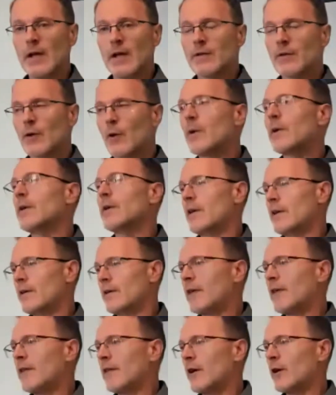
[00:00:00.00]
So
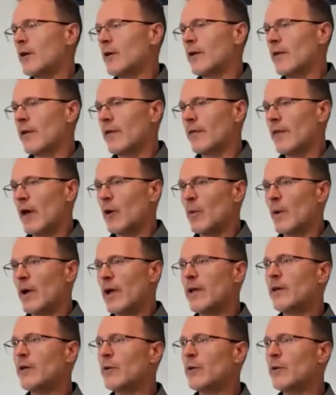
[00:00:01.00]
he's in there in that way.